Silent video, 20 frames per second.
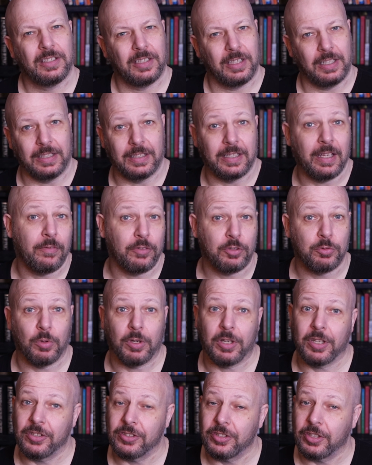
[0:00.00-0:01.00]
The Devas
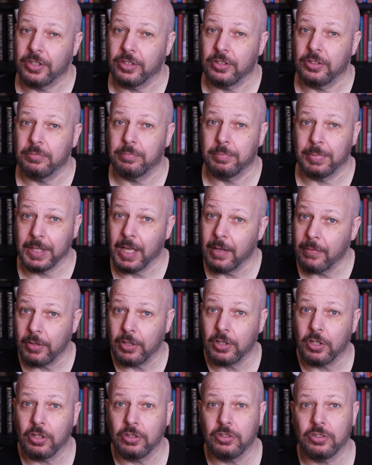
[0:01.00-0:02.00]
were considered
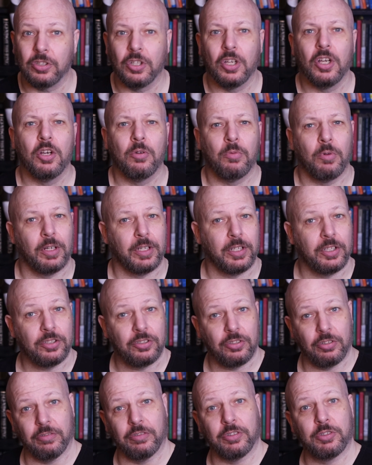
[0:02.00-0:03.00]
benevolent gods, while the
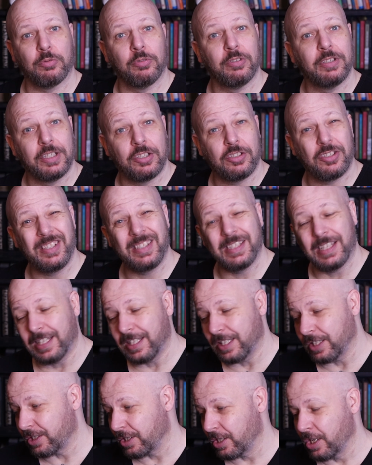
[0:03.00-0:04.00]
Asuras were initially
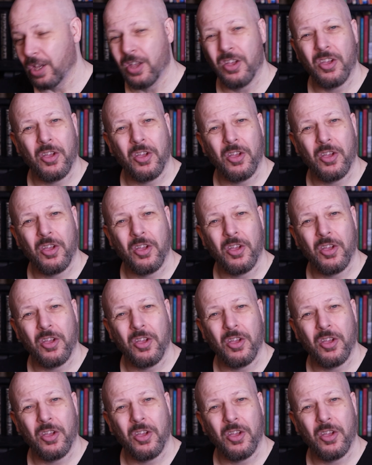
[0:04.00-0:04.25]
seen as